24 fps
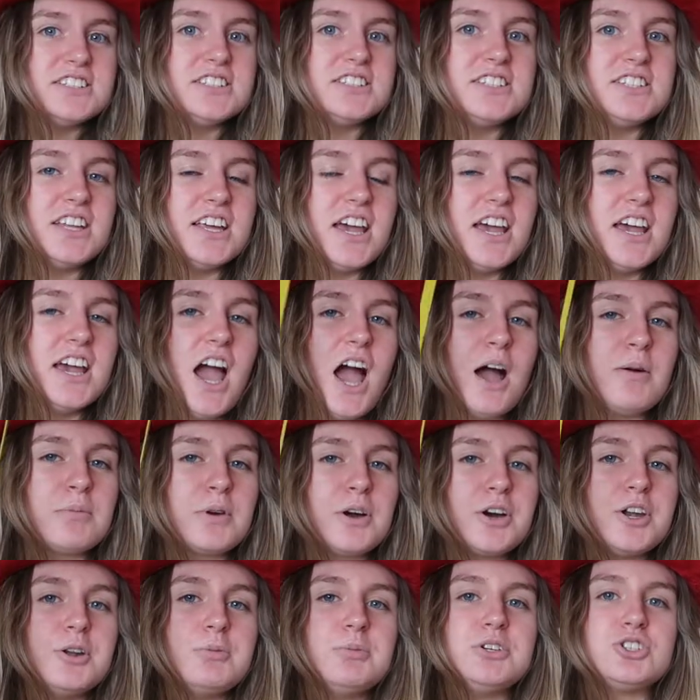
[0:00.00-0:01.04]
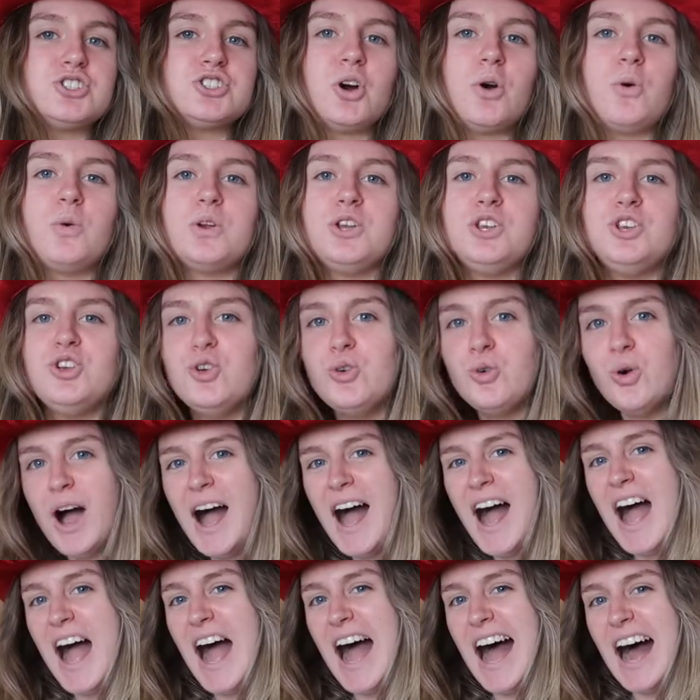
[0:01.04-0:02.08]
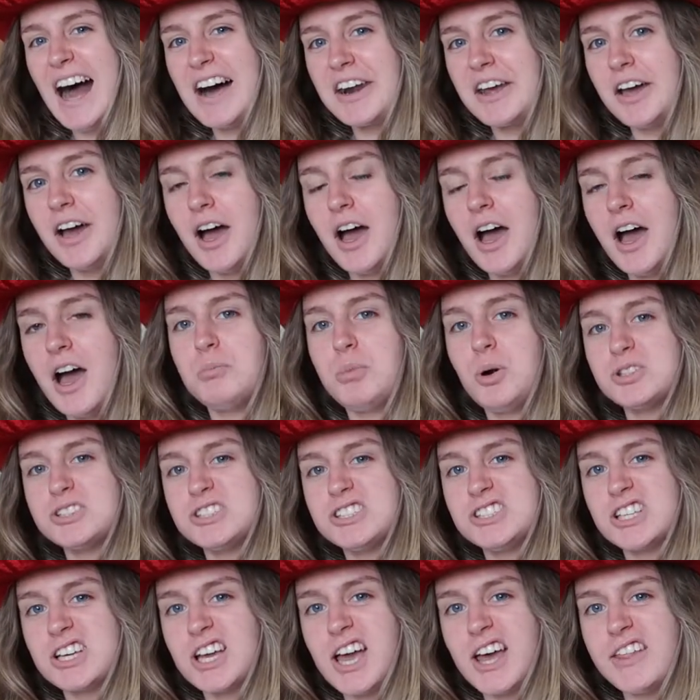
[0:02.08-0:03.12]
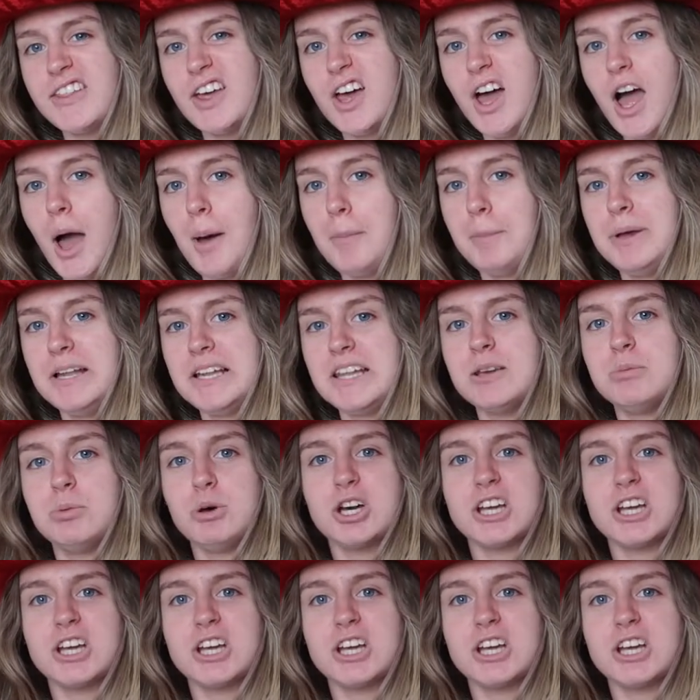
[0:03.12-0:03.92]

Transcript: Today I'm gonna be showing you how to put together a Billy